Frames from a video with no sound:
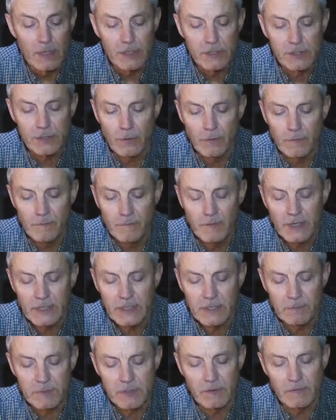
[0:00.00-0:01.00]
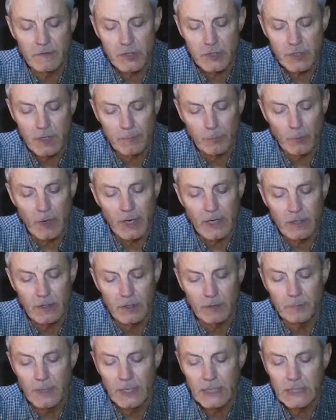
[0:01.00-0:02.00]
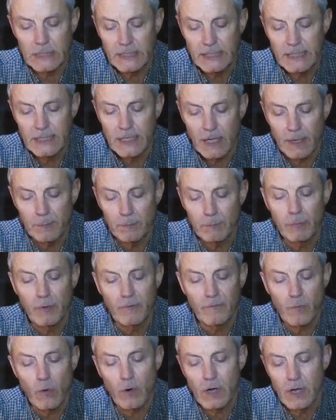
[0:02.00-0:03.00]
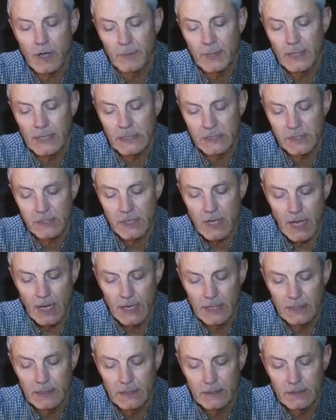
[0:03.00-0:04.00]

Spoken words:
so victims of the shipwreck could be cleaned up before coming inside.